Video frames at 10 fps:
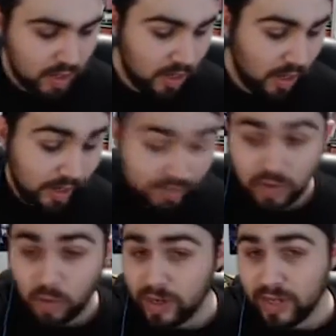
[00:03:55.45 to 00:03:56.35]
I have
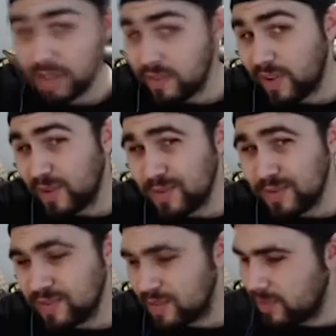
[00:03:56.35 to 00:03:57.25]
no idea the
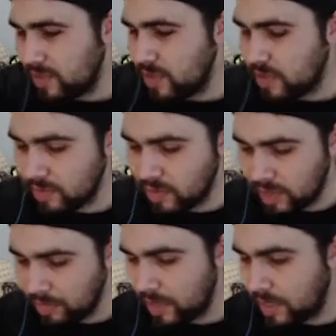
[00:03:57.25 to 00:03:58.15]
values of these off the
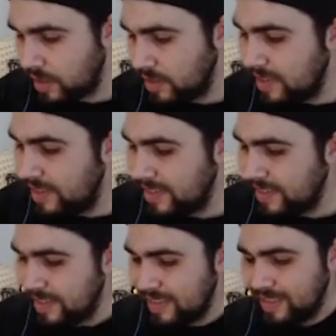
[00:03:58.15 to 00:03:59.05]
top of my head
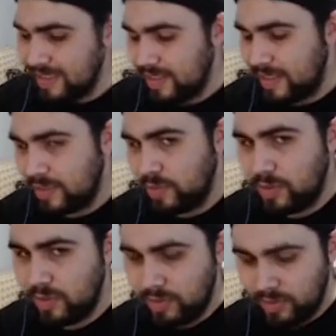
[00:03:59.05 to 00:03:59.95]
as
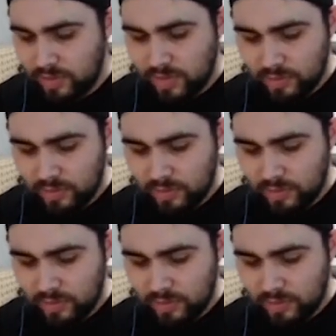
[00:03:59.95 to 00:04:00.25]
well, so that's